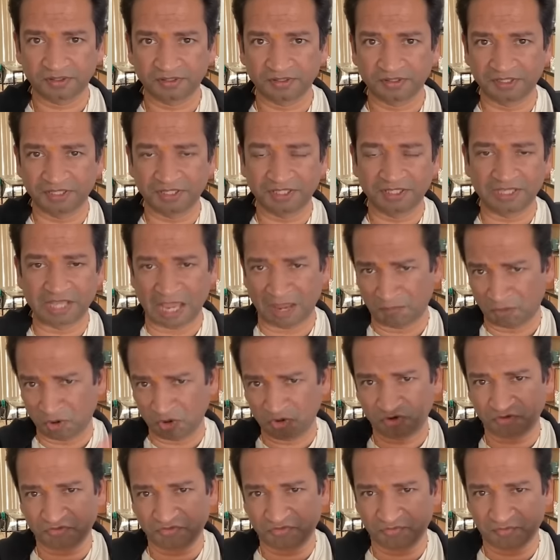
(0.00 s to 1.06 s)
the
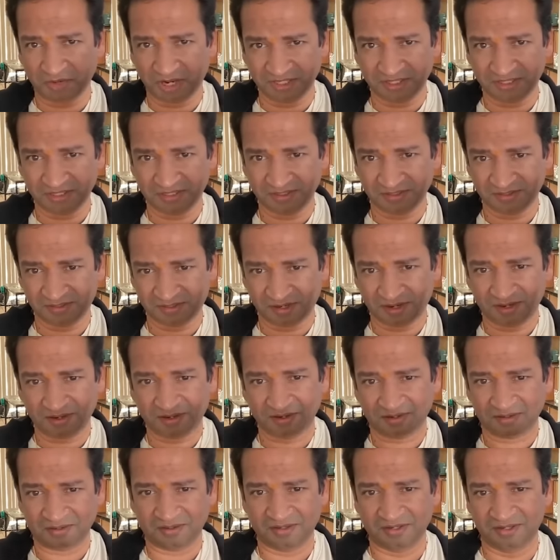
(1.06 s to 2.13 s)
amount of money
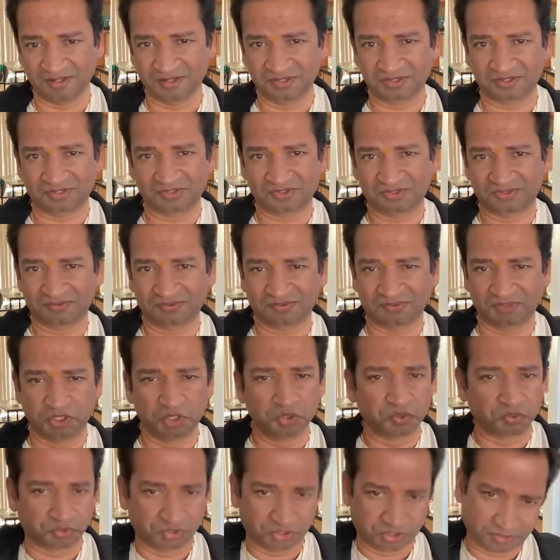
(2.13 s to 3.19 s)
taken is
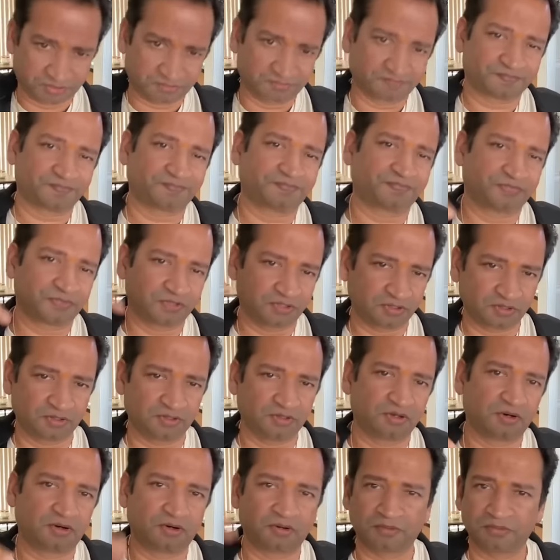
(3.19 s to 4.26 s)
huge.
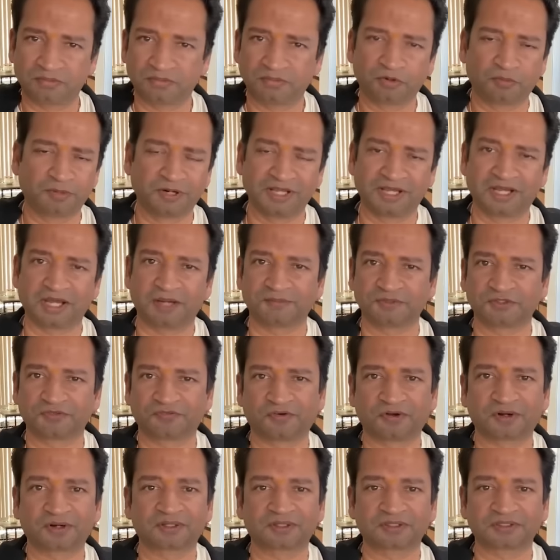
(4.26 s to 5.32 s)
Nobody comes
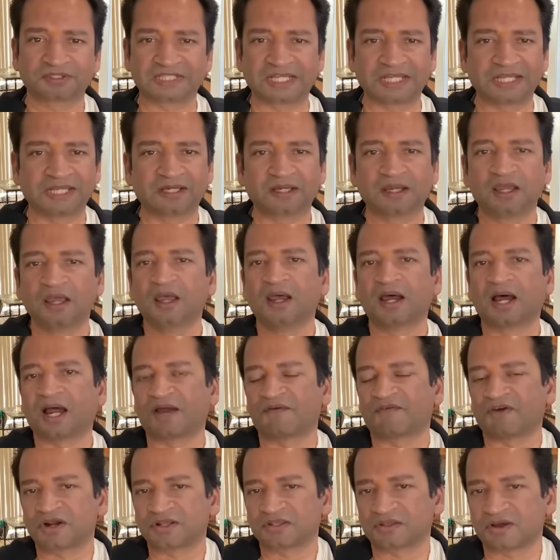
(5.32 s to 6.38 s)
for saying,
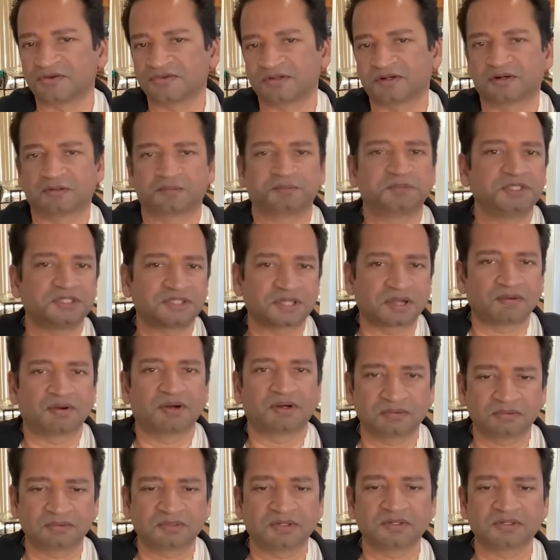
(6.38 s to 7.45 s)
I want 1,000 rupees, I
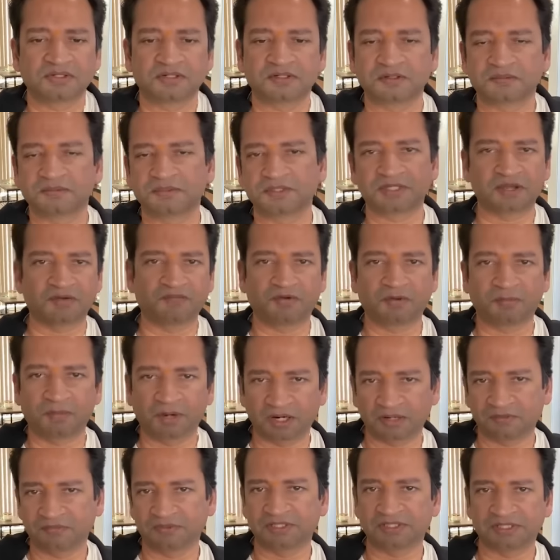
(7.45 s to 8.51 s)
want 2,000 rupees.
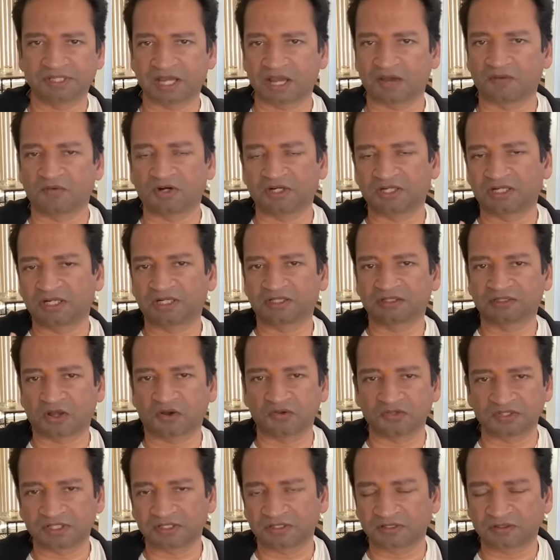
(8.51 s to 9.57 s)
Everybody will say, I want
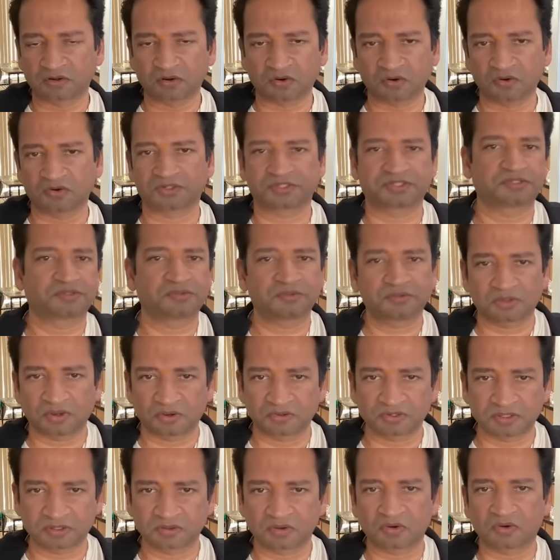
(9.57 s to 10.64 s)
1,000 crores,
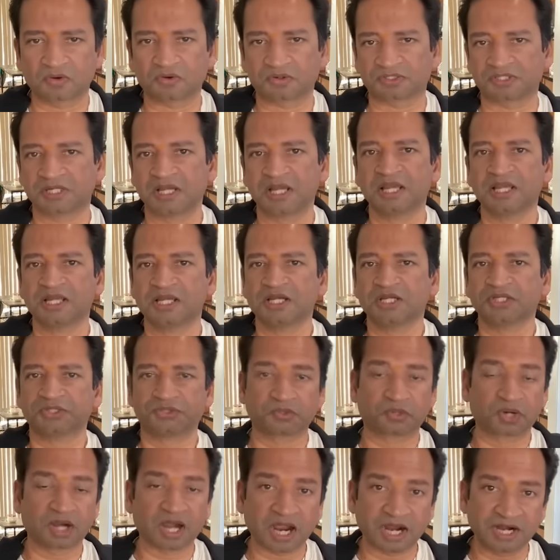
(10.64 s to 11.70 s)
2,000 crores.
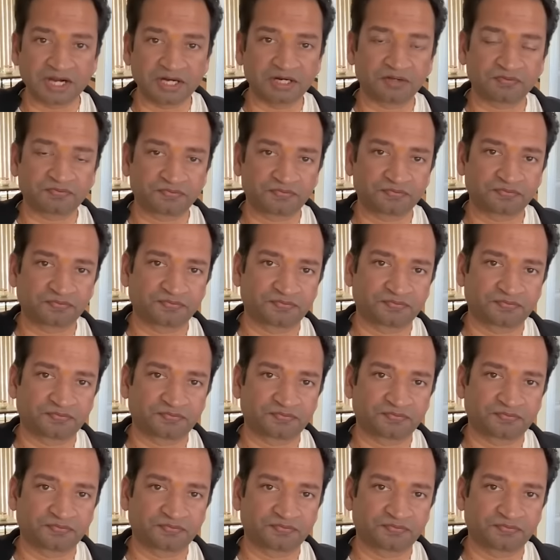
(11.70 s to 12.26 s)
So kind of